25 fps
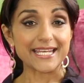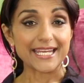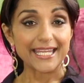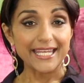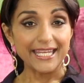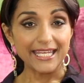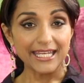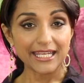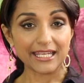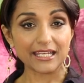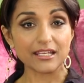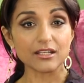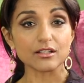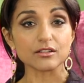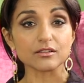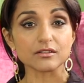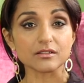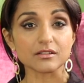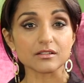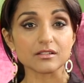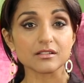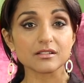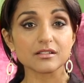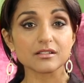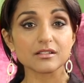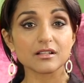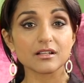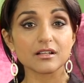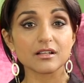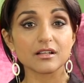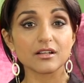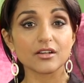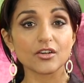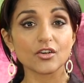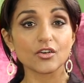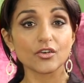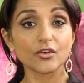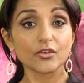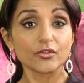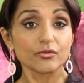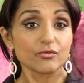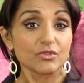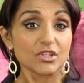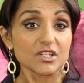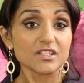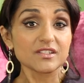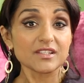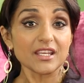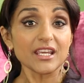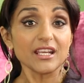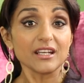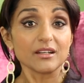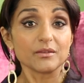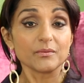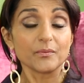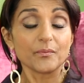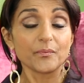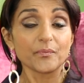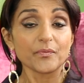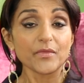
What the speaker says: heals the skin.